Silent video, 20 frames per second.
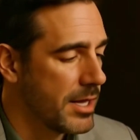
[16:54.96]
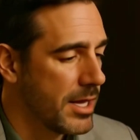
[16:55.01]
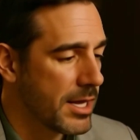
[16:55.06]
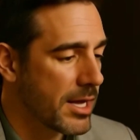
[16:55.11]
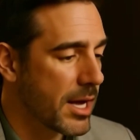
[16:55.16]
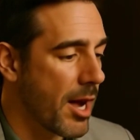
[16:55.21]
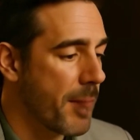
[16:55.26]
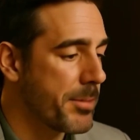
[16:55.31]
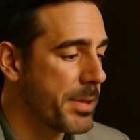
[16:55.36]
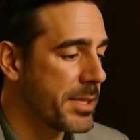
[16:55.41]

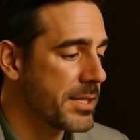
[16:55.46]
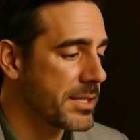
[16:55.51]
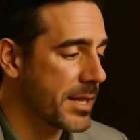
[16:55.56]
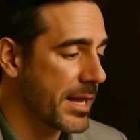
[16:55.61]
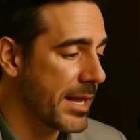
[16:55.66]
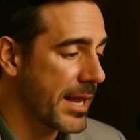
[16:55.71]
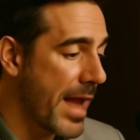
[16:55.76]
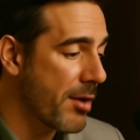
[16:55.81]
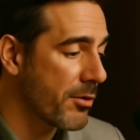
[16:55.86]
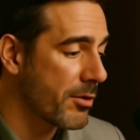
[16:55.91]
Companies
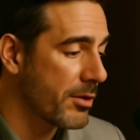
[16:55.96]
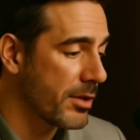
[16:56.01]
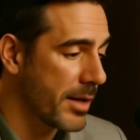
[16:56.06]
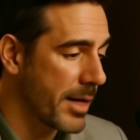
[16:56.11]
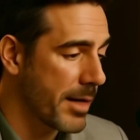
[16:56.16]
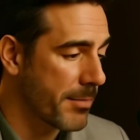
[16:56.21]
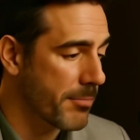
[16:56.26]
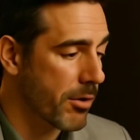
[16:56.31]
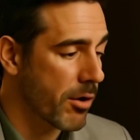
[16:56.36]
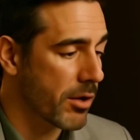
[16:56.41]
like
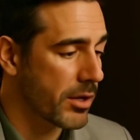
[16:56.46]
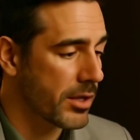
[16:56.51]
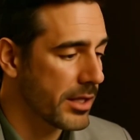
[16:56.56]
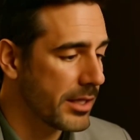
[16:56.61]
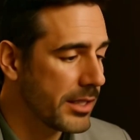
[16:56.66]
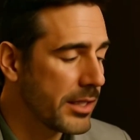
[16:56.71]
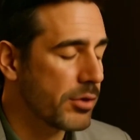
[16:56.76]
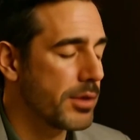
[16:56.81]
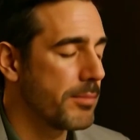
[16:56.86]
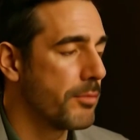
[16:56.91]
Alnylam are
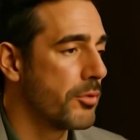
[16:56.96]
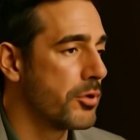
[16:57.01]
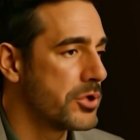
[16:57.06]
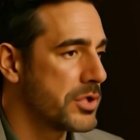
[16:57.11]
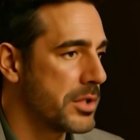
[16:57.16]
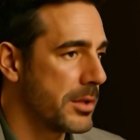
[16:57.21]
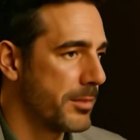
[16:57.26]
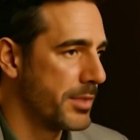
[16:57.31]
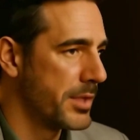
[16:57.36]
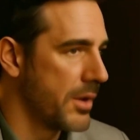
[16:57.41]
clearly
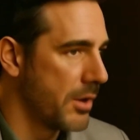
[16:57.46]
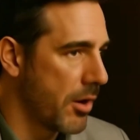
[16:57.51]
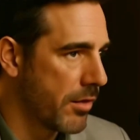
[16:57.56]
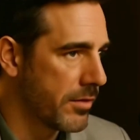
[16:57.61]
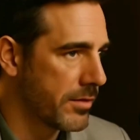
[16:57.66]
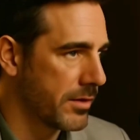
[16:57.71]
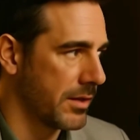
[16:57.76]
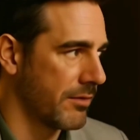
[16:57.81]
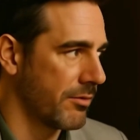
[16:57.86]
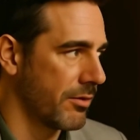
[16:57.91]
pushing beyond
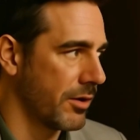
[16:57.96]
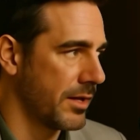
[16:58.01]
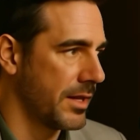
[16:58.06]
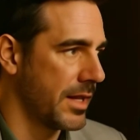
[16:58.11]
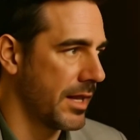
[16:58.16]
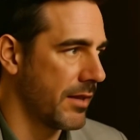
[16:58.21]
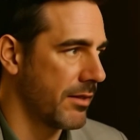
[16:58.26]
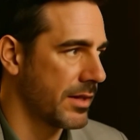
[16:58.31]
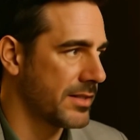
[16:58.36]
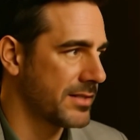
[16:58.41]
the liver into
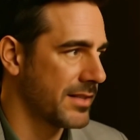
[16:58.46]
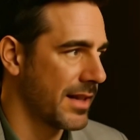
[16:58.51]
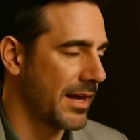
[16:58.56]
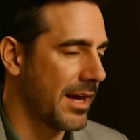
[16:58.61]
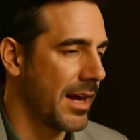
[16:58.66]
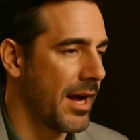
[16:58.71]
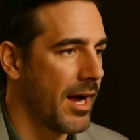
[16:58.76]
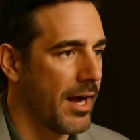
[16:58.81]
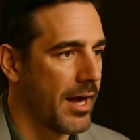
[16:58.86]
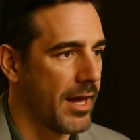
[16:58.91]
areas like
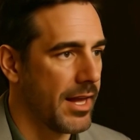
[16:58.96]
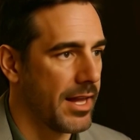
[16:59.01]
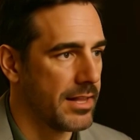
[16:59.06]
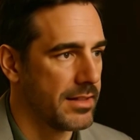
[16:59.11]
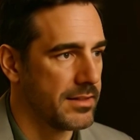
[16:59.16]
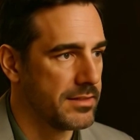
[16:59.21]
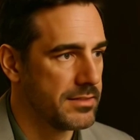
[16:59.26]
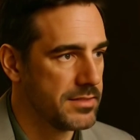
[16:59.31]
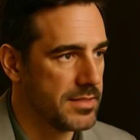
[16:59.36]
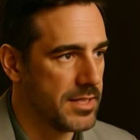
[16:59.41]
eye
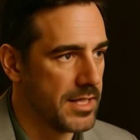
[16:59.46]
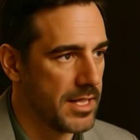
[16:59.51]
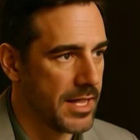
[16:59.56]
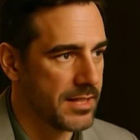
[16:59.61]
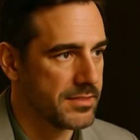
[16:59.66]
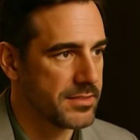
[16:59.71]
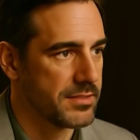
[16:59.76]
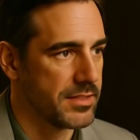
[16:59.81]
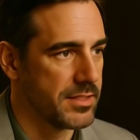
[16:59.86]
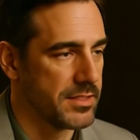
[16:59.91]
and
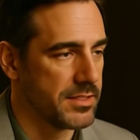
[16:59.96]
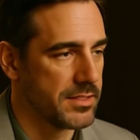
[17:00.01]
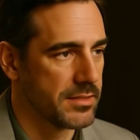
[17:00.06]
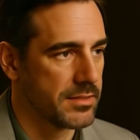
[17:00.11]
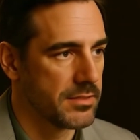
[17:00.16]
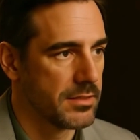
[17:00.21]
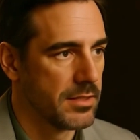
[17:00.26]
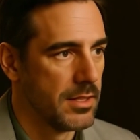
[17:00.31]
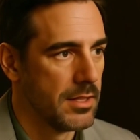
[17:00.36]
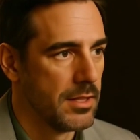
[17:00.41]
CNS
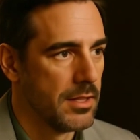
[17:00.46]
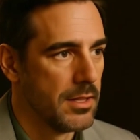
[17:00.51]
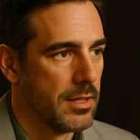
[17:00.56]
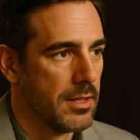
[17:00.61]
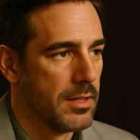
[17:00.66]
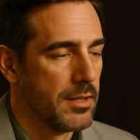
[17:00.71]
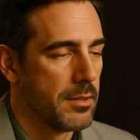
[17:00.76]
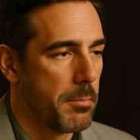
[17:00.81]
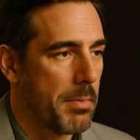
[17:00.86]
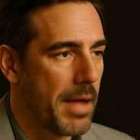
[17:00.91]
diseases.
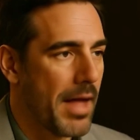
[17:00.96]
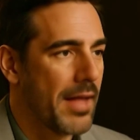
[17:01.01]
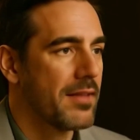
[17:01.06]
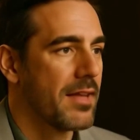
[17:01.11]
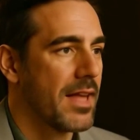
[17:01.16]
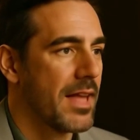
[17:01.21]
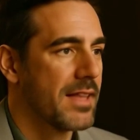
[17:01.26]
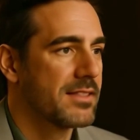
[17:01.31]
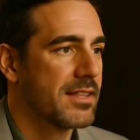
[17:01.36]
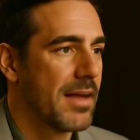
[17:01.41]
The patent
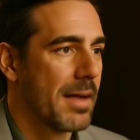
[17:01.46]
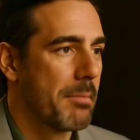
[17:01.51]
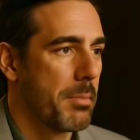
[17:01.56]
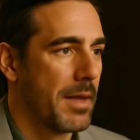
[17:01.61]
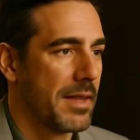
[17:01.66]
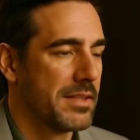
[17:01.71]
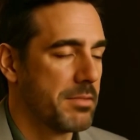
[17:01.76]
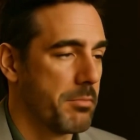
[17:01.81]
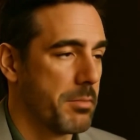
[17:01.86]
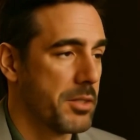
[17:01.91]
landscape
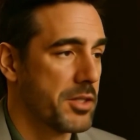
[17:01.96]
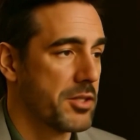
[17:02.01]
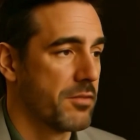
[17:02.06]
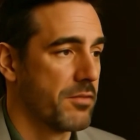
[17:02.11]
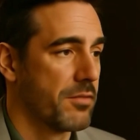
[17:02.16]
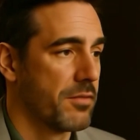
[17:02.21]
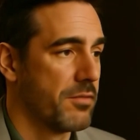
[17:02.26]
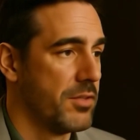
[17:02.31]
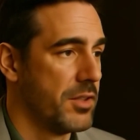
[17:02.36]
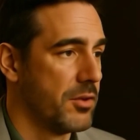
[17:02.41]
paints a picture of
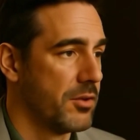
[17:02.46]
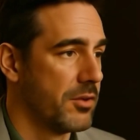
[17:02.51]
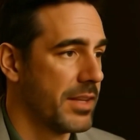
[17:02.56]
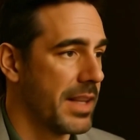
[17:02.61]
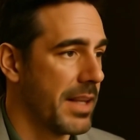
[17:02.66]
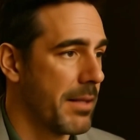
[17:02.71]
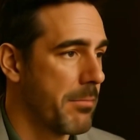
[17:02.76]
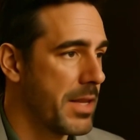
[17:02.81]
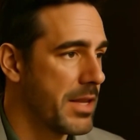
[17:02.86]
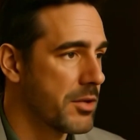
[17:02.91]
a field that's
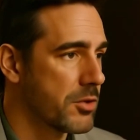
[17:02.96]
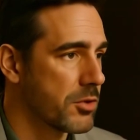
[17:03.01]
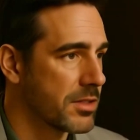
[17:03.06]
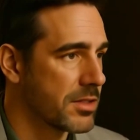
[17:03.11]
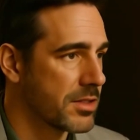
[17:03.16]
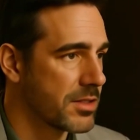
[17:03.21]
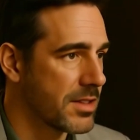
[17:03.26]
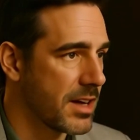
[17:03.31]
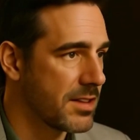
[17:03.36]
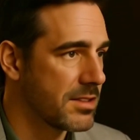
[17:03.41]
had major
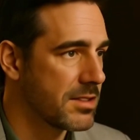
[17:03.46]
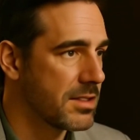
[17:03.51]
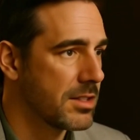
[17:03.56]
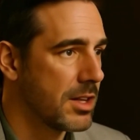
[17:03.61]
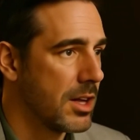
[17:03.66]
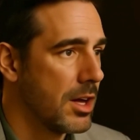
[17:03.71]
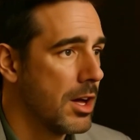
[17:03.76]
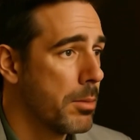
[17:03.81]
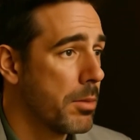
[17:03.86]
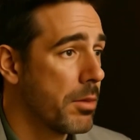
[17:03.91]
successes,
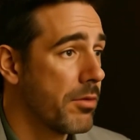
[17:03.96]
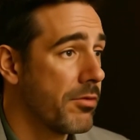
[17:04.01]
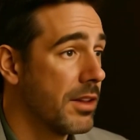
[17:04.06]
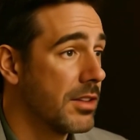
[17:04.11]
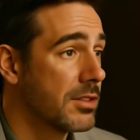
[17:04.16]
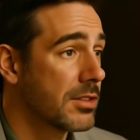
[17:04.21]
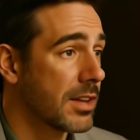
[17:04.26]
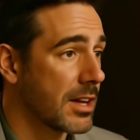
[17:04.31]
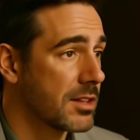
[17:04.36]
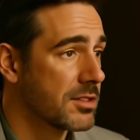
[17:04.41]
but
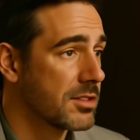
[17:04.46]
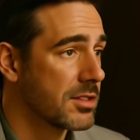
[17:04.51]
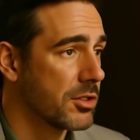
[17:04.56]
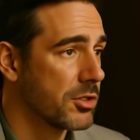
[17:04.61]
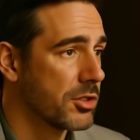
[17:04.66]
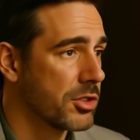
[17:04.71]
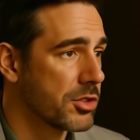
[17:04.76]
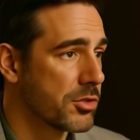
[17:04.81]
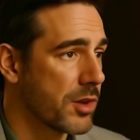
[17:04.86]
feels like it's still just